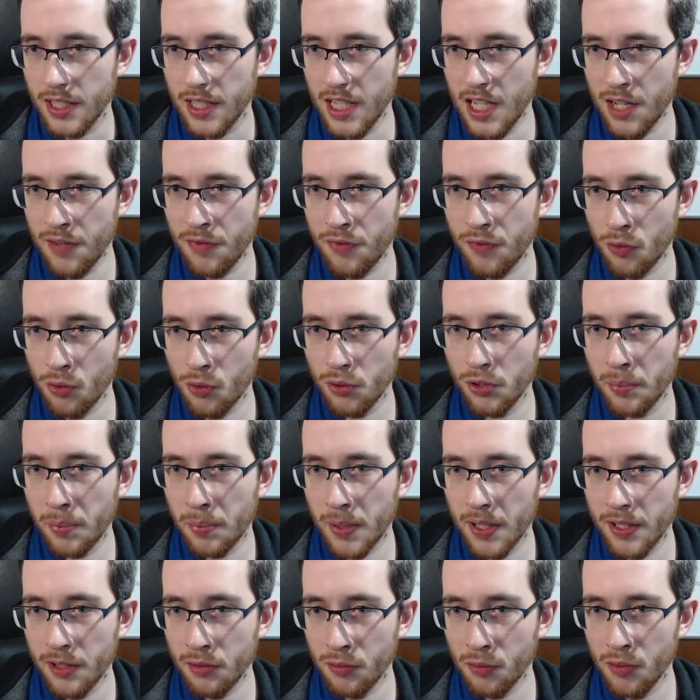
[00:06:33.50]
if all
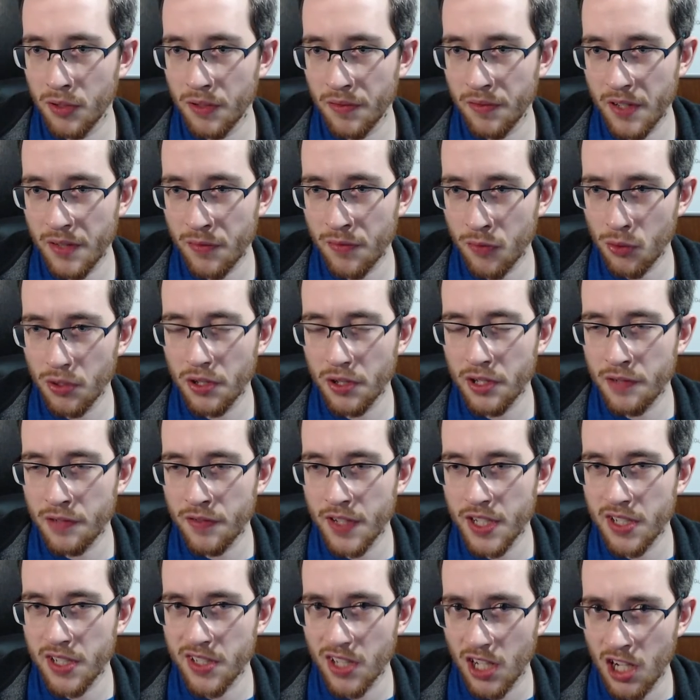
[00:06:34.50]
the all, if all the
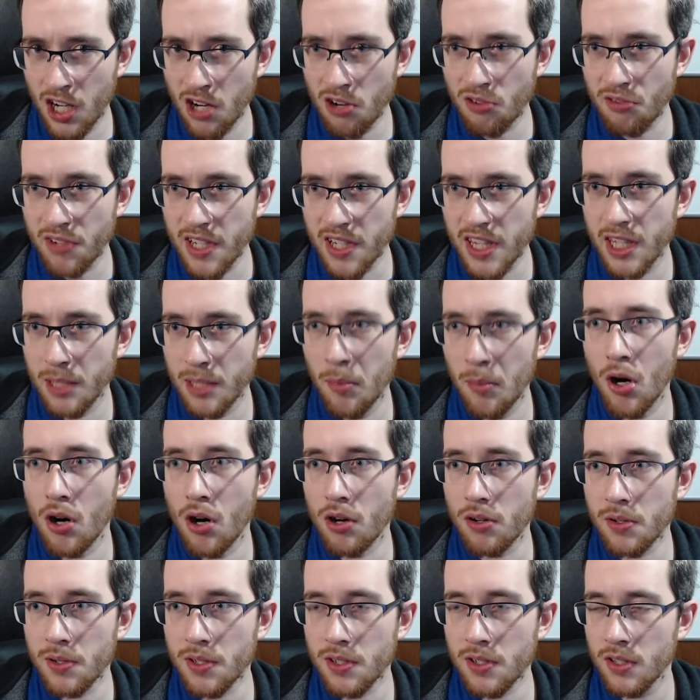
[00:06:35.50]
defenders are in the
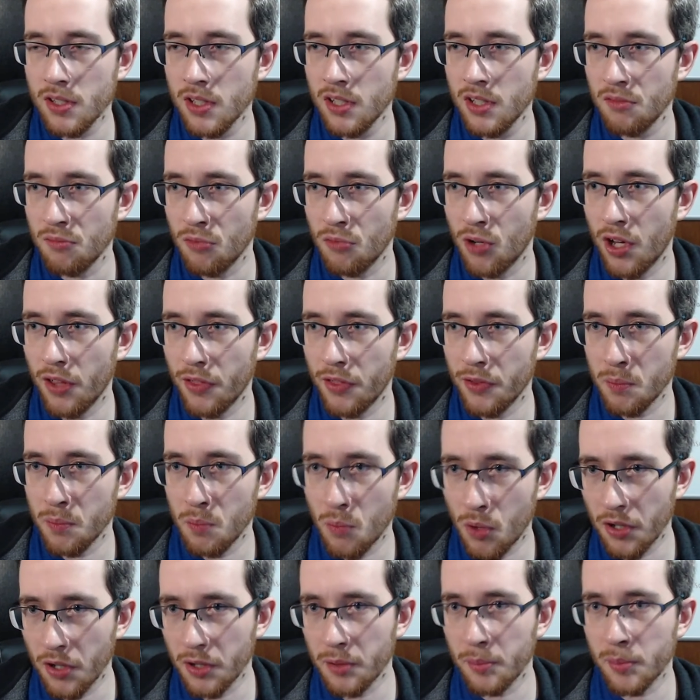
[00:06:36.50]
box rather than
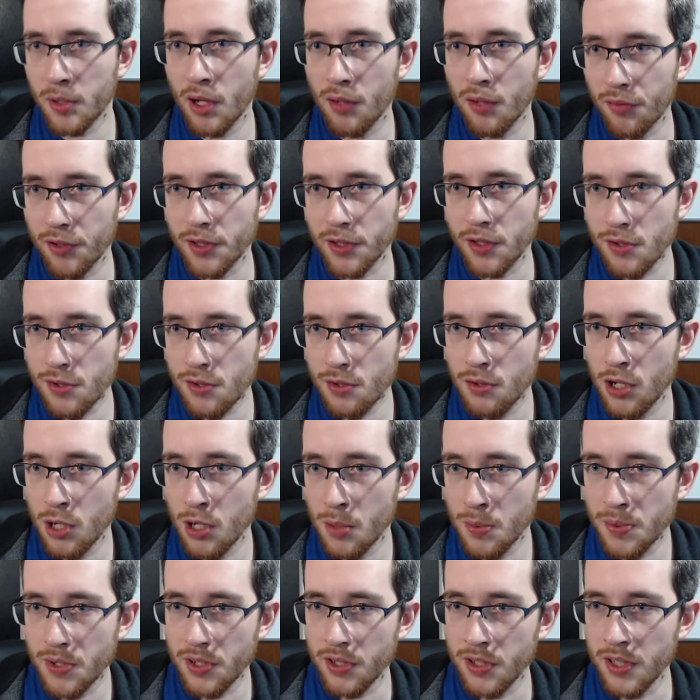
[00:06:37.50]
one of them covering the short
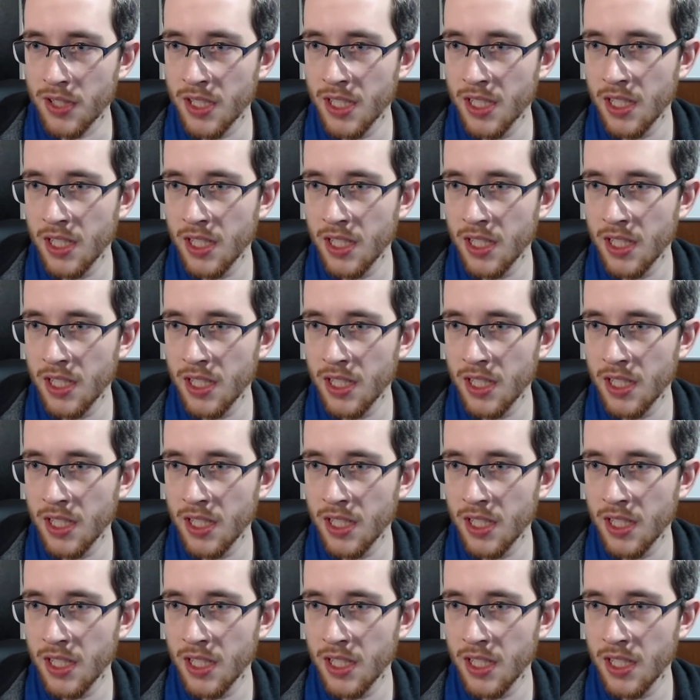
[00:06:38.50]
option,